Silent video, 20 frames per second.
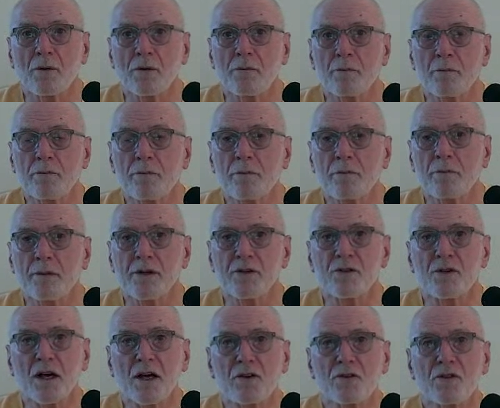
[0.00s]

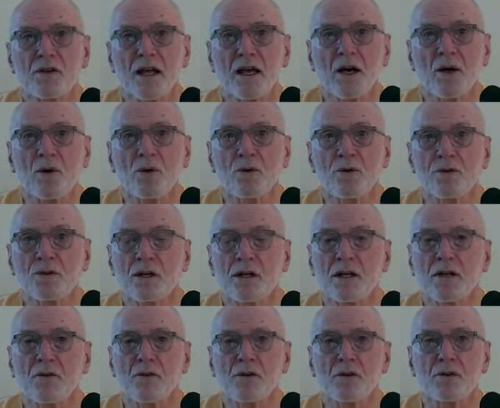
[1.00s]
mid-sized towns, and
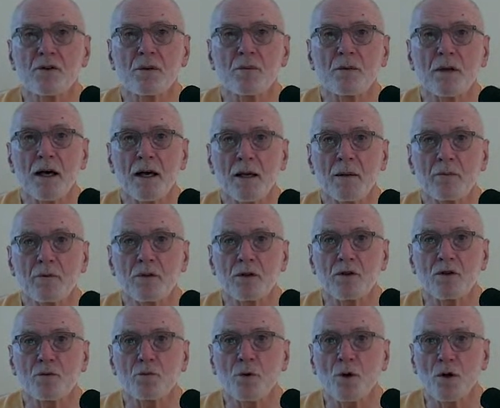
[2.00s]
even sometimes
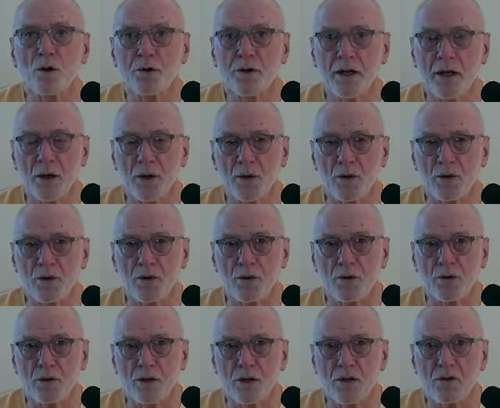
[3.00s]
in small towns, you
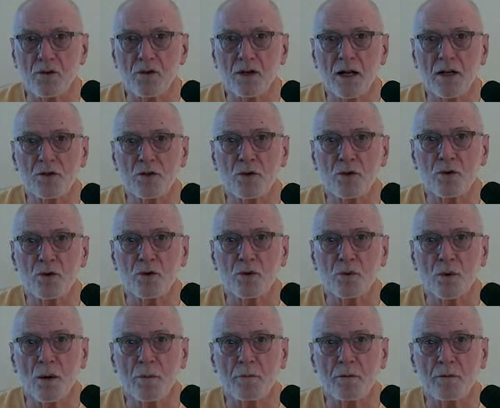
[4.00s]
see statues of
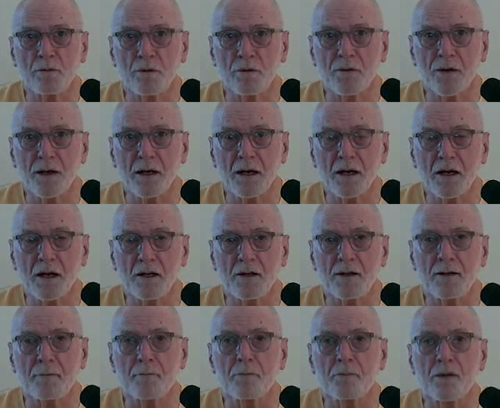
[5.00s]
Swami
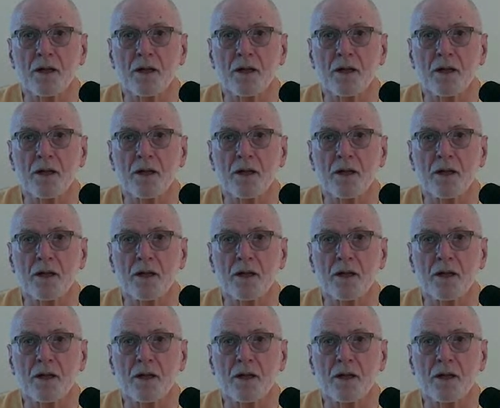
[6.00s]
Vivekananda